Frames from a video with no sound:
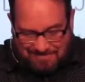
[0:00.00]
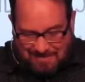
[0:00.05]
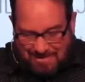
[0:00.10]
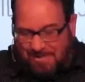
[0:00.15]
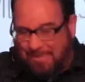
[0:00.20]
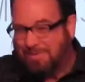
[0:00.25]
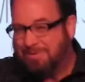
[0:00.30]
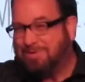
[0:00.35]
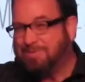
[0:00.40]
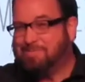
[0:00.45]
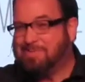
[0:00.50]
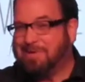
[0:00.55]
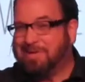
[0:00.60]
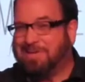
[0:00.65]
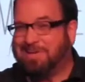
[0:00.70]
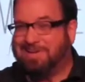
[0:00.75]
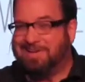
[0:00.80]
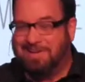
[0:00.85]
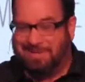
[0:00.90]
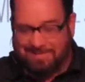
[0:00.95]
Oh, who am I
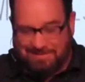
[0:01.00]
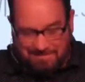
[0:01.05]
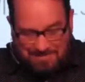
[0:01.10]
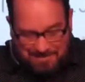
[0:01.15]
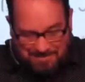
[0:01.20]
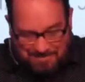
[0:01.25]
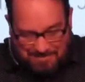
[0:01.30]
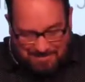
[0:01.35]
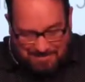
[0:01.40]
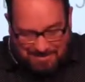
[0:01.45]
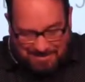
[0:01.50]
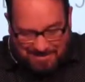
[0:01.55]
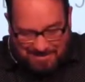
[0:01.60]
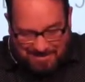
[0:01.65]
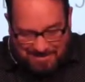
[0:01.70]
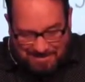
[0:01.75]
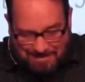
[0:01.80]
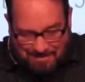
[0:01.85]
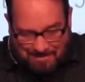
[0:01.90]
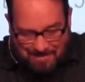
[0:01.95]
kidding? I love every book in
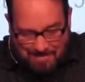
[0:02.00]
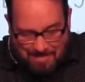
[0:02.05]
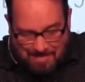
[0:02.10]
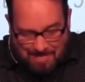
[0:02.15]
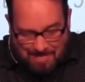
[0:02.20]
there.